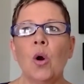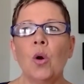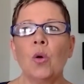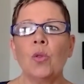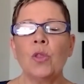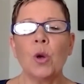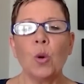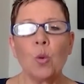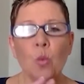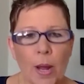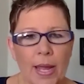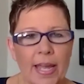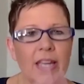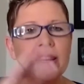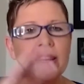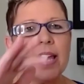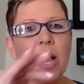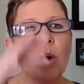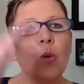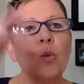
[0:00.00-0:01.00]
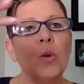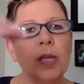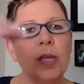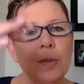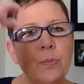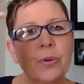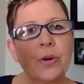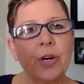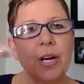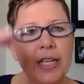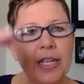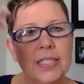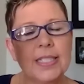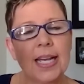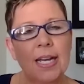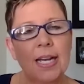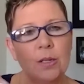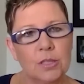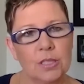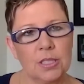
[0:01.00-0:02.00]
The way that we break
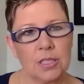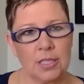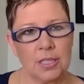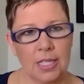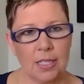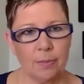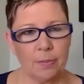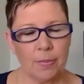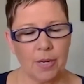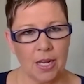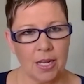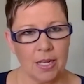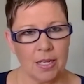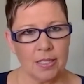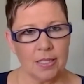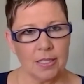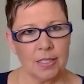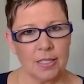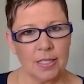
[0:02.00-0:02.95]
down stigma